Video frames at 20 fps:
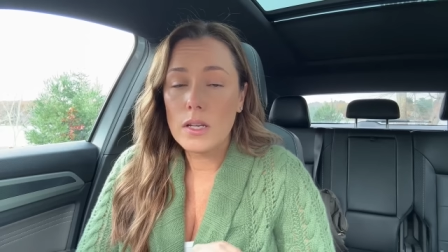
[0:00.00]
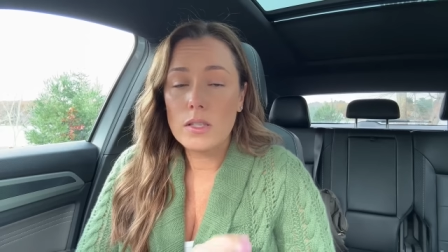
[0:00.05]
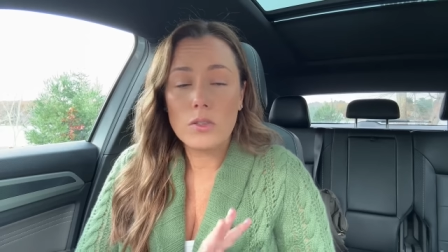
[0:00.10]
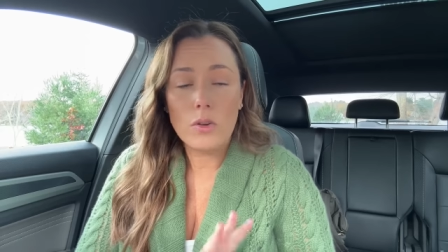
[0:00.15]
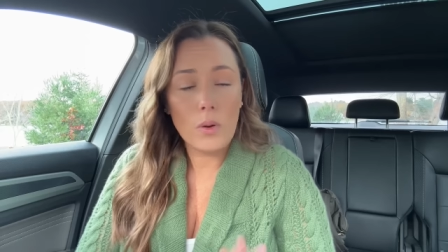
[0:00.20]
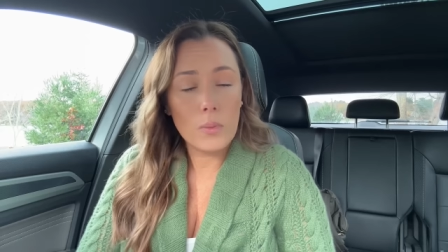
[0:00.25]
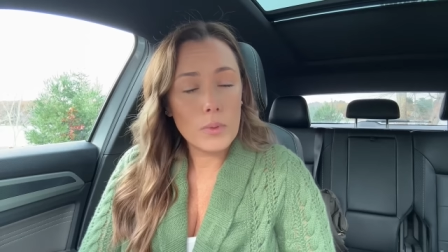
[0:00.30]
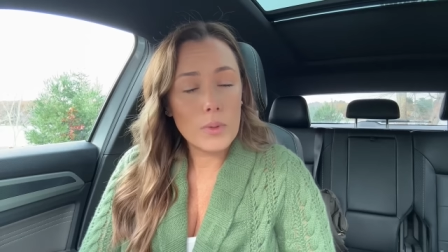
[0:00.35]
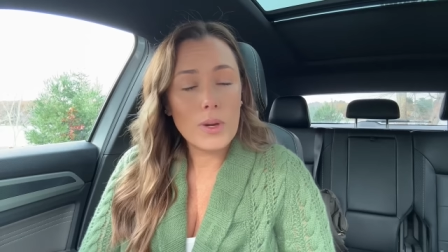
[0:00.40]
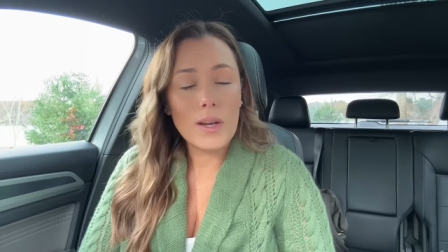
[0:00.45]

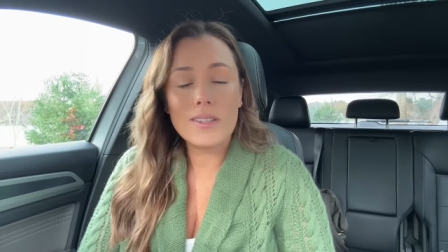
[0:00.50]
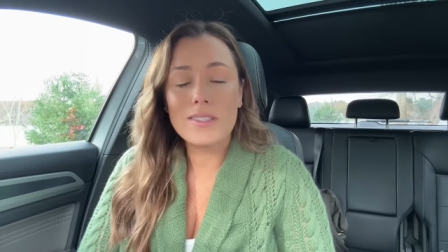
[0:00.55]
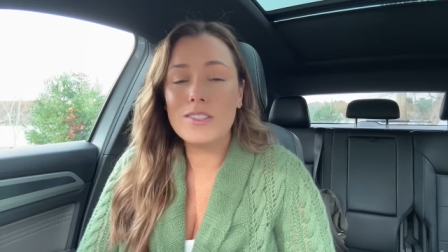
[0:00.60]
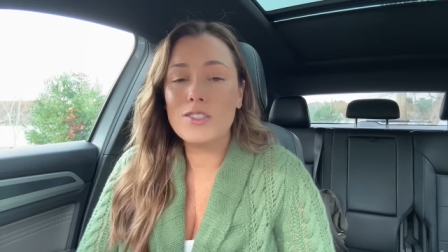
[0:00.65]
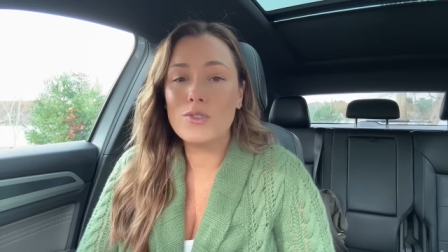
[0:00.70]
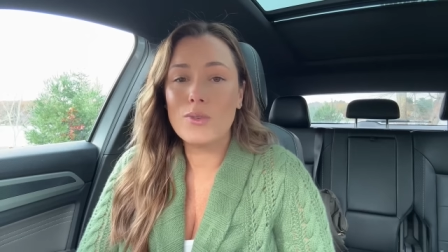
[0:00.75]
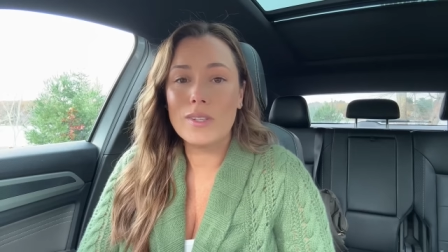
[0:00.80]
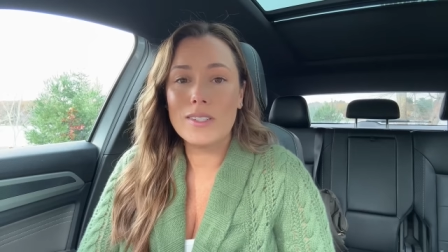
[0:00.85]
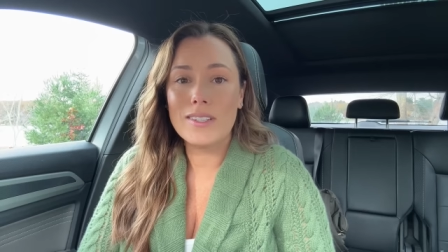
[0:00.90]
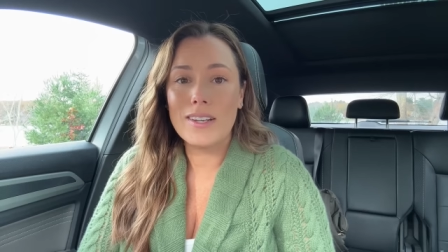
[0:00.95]
So I hope you guys
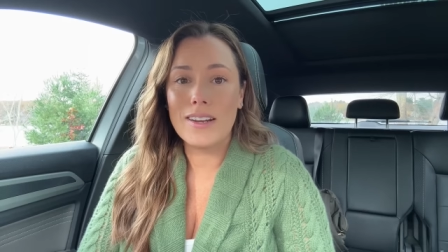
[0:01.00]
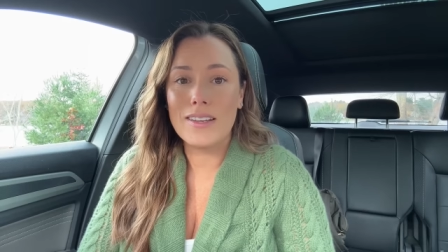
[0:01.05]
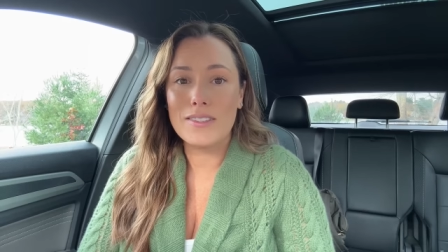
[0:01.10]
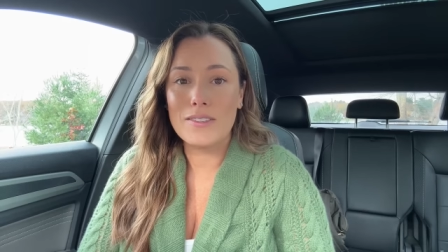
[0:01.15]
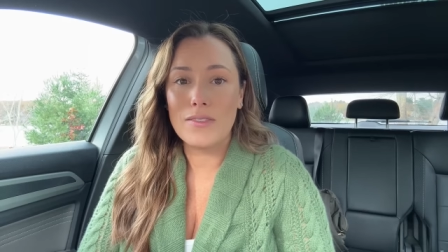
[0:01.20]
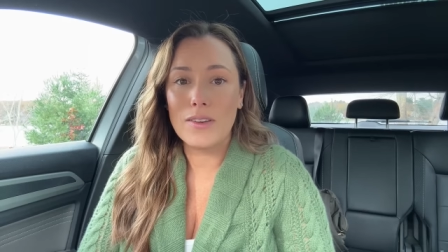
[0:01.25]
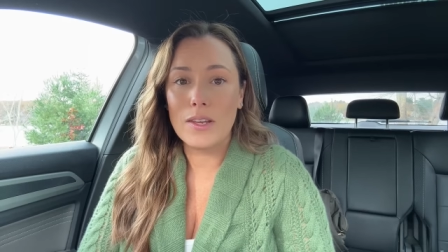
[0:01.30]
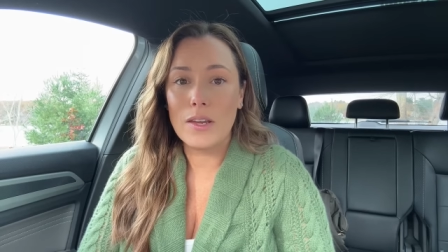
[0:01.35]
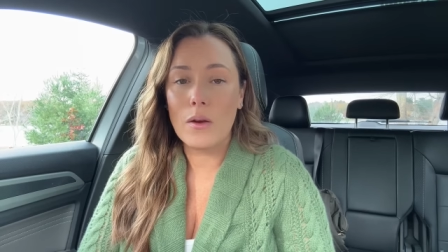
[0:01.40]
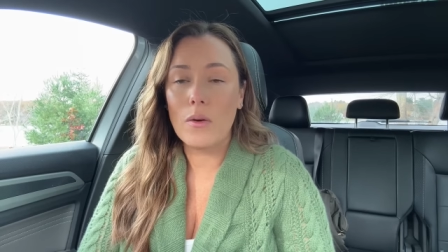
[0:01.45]
enjoyed
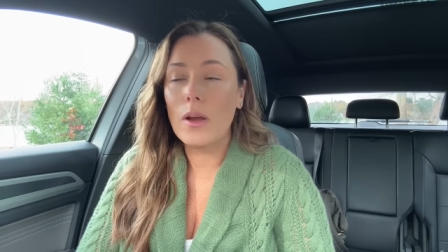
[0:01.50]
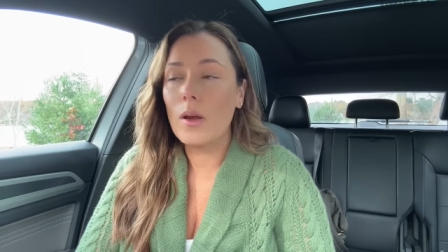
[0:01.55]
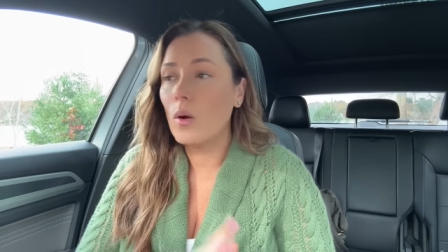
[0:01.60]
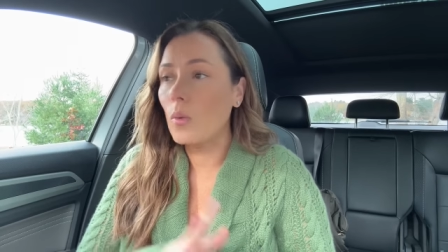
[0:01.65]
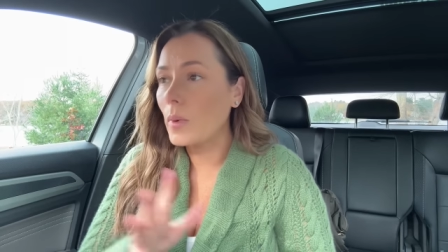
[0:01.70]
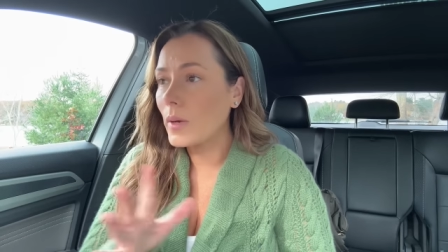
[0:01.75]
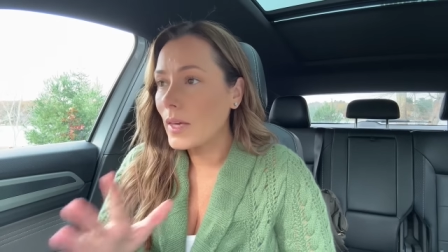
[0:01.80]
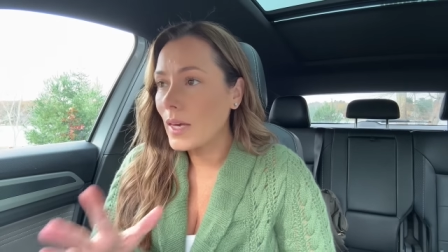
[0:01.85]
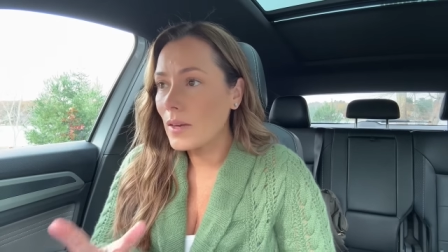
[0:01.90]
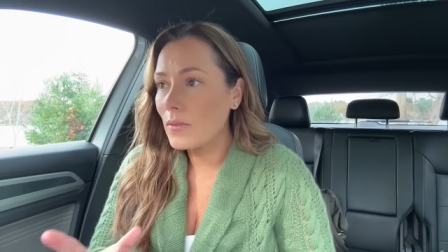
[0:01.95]
today's video. I
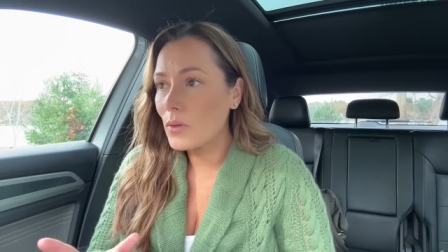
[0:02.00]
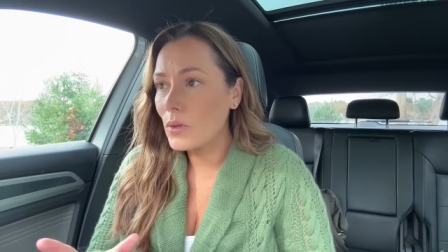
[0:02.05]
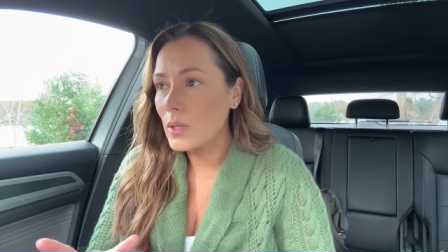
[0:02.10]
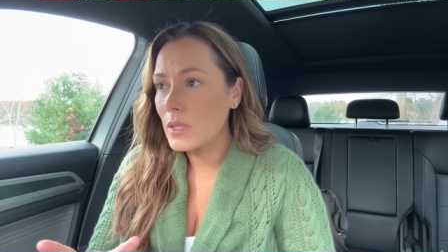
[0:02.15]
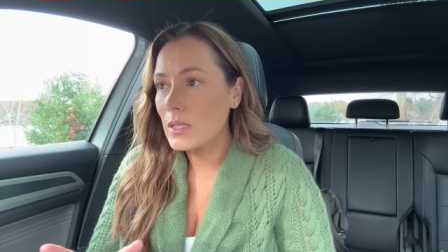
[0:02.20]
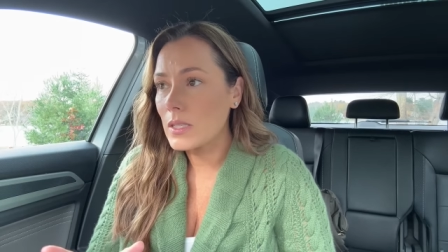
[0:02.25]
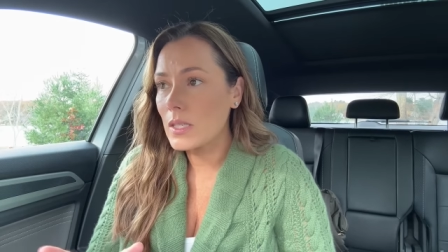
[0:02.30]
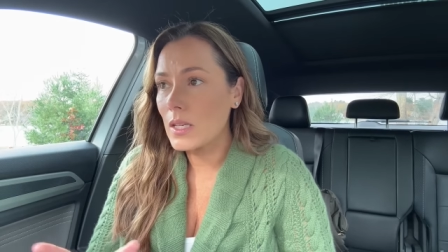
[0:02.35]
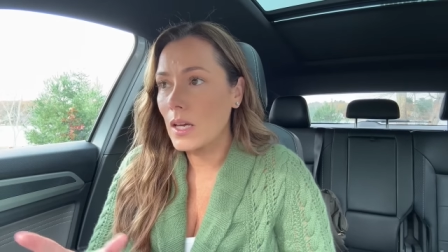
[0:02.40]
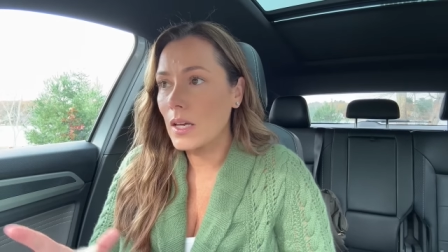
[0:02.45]
hope it gave you
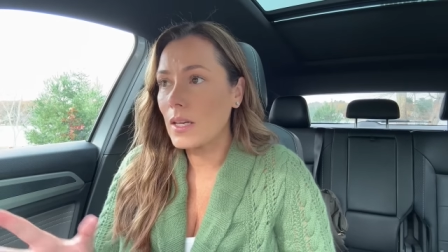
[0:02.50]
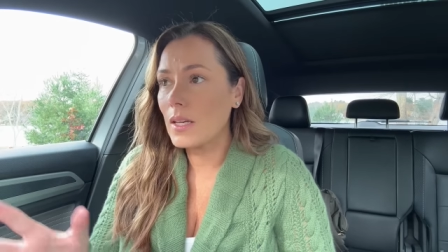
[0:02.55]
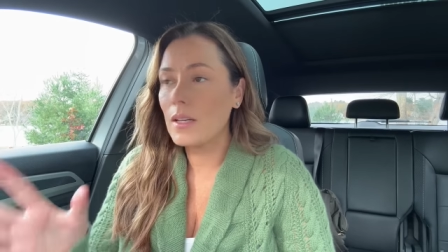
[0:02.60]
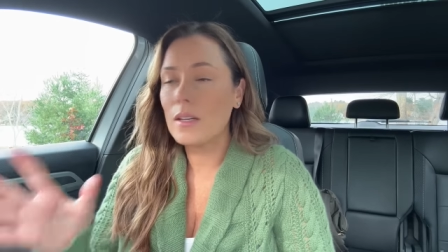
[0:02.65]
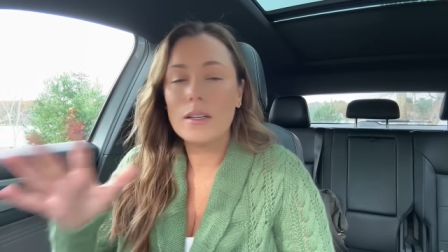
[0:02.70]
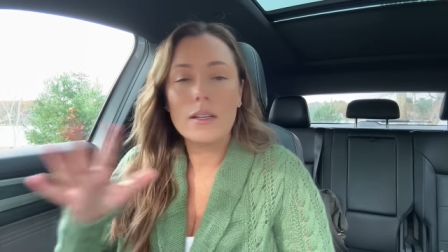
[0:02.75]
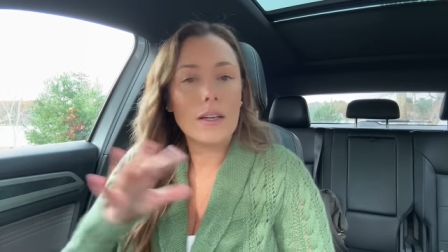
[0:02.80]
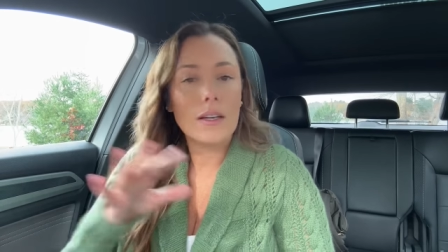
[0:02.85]
the insight,